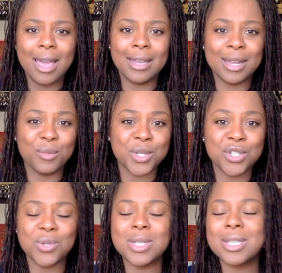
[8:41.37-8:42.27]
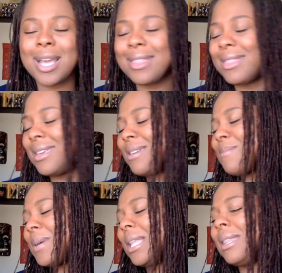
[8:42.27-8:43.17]
And I wish you
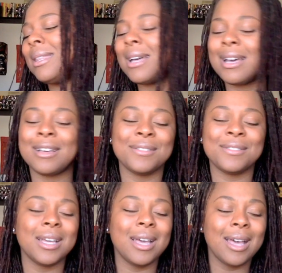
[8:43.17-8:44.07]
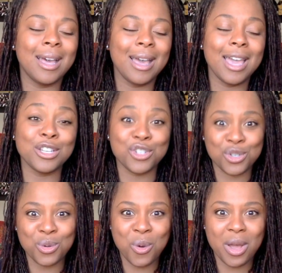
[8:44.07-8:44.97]
nothing but love and
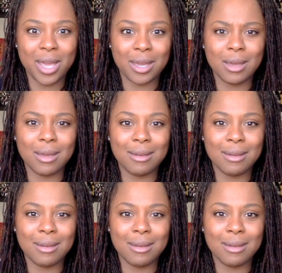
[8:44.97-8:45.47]
joy.